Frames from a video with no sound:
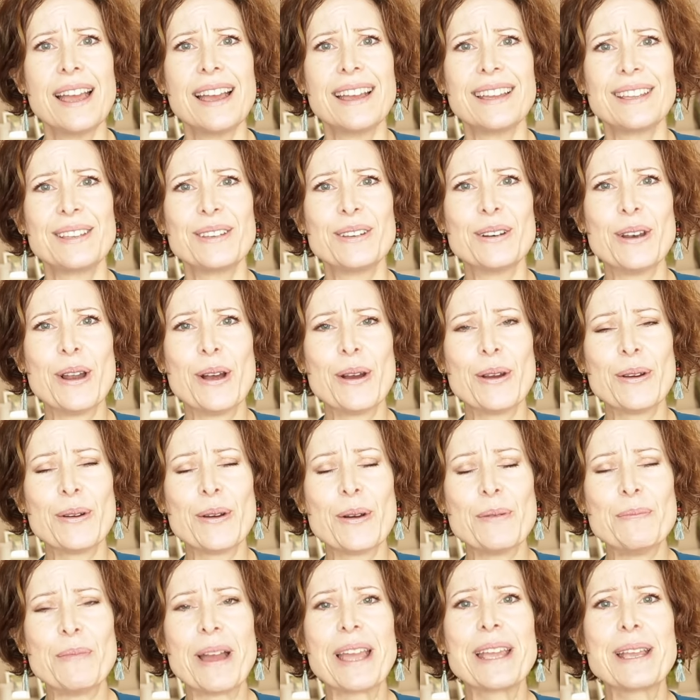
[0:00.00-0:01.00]
you know,
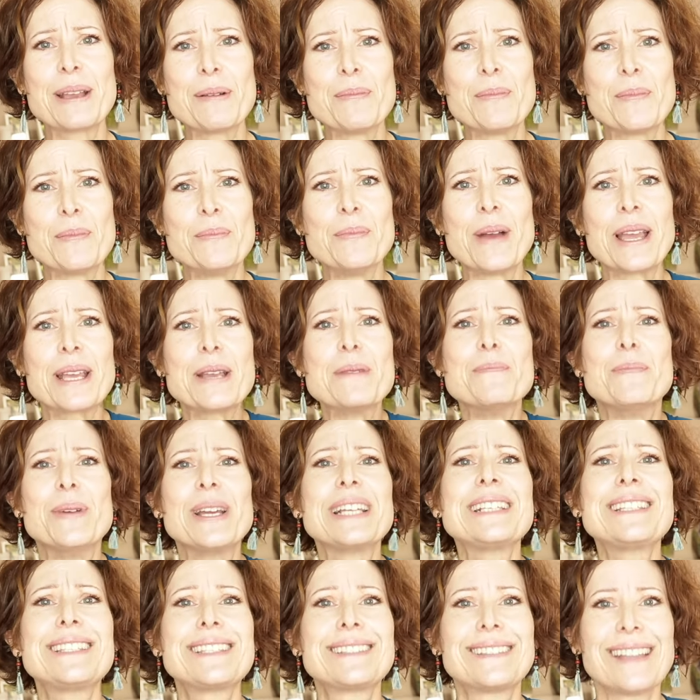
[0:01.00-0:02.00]
make a
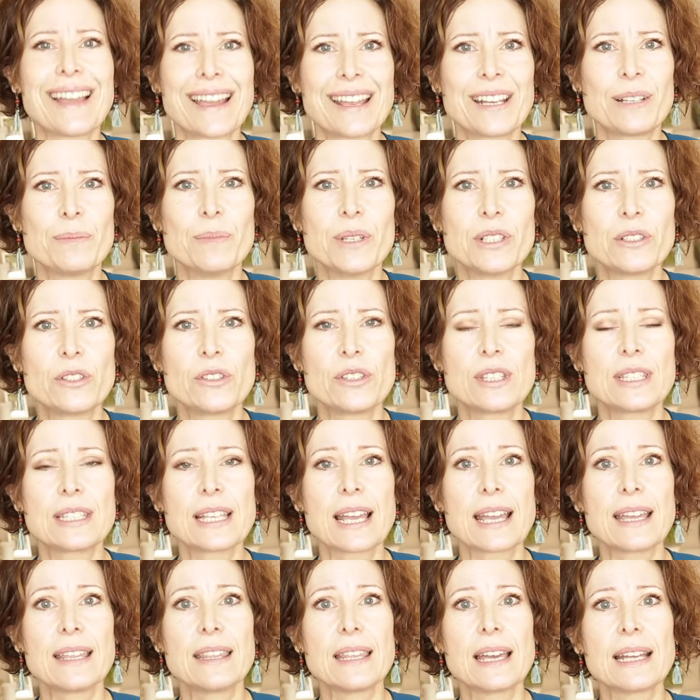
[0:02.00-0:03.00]
big statement to
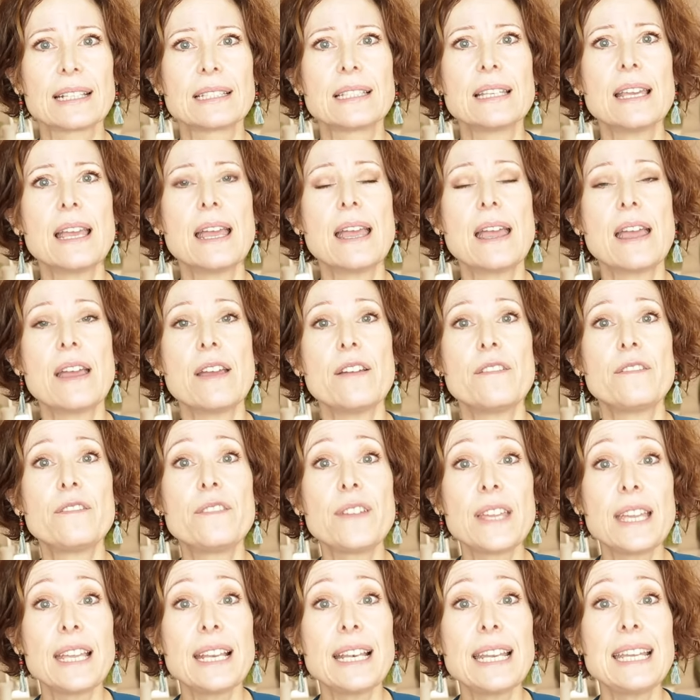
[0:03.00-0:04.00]
say that
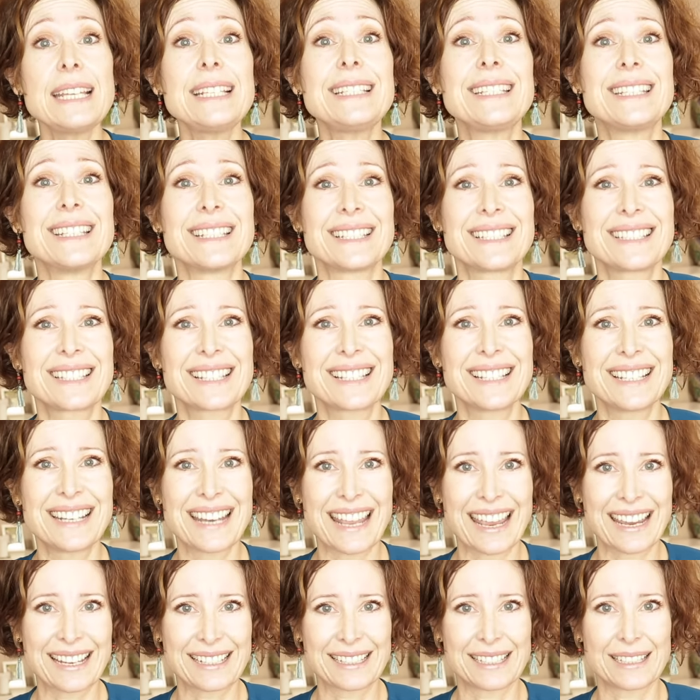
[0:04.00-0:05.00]
feeling
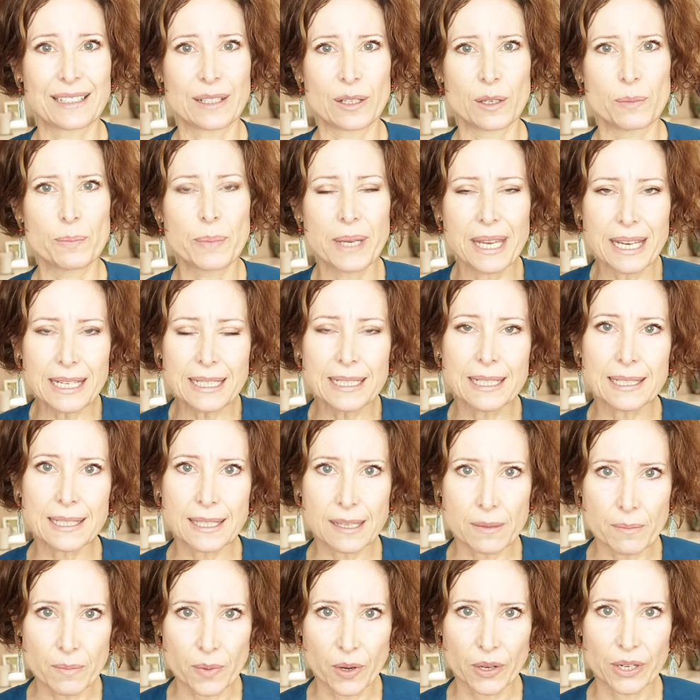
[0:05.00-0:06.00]
disconnected, being
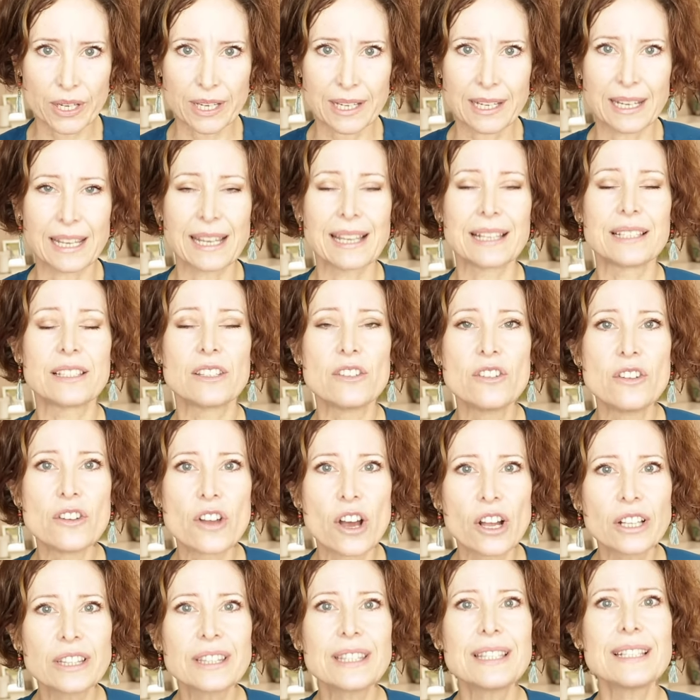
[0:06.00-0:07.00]
disembodied, is
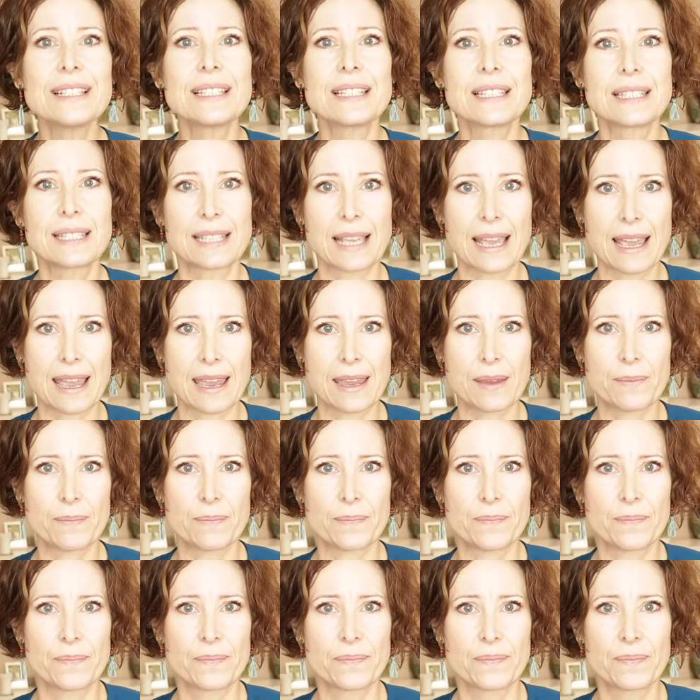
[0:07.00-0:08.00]
not the same
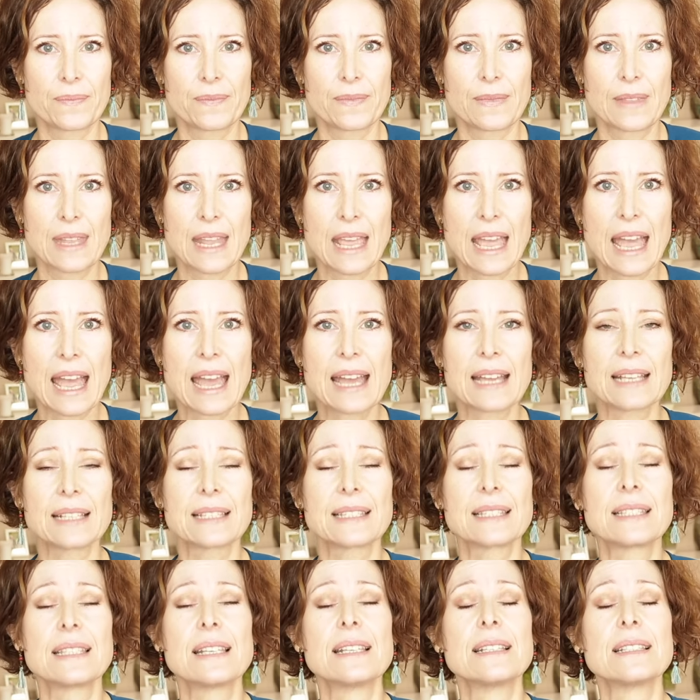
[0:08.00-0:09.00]

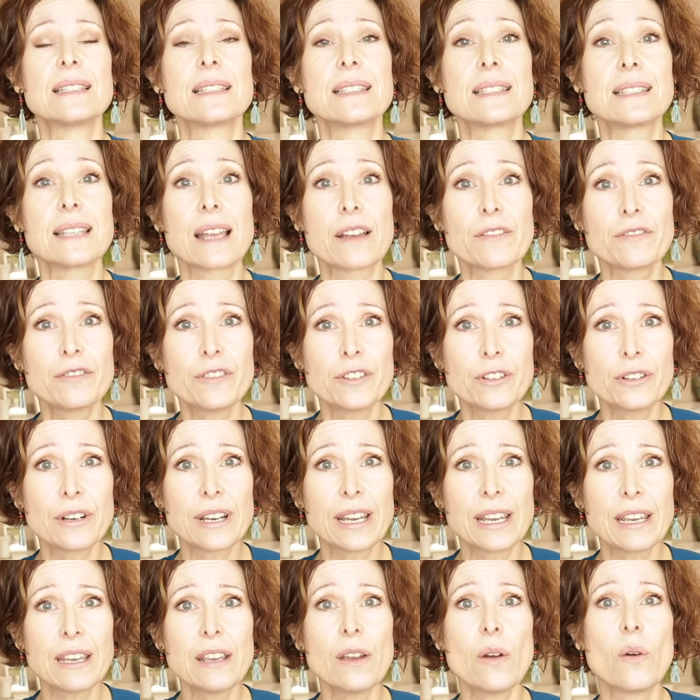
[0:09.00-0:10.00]
as
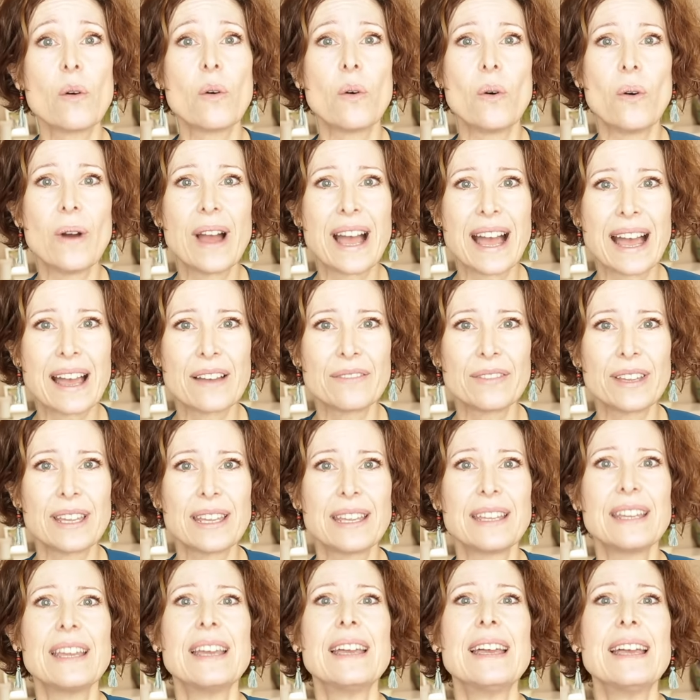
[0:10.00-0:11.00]
suffering or
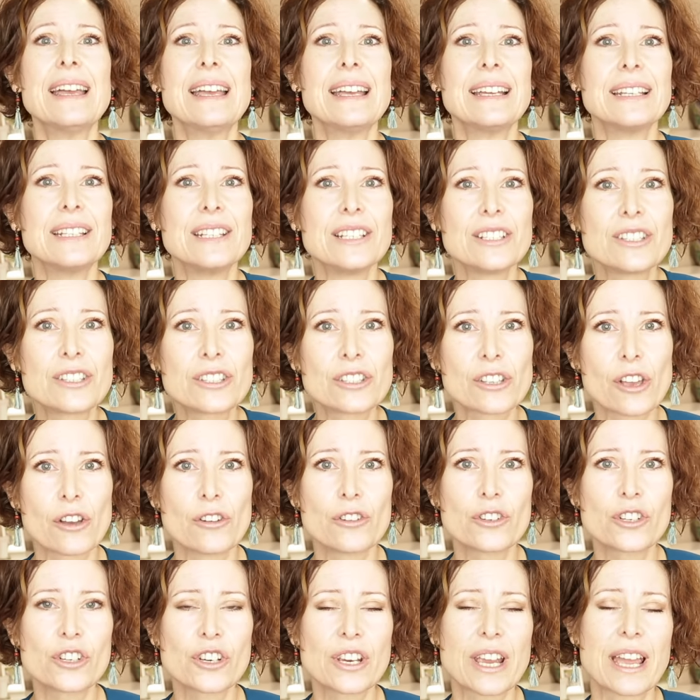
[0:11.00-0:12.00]
having
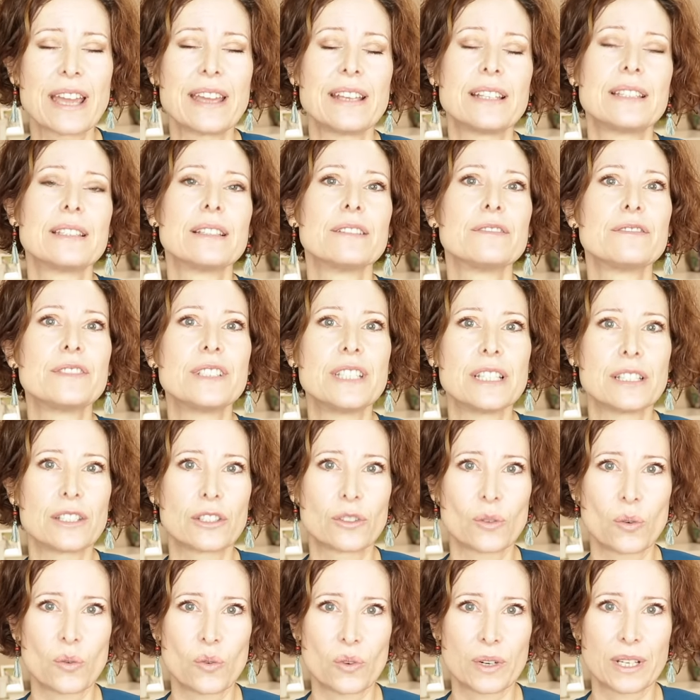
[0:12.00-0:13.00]
dissociative
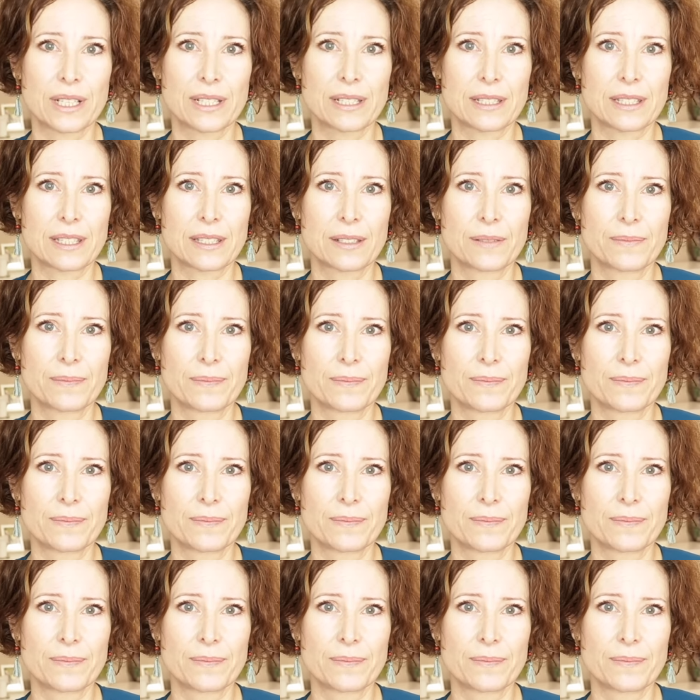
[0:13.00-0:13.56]
disorders.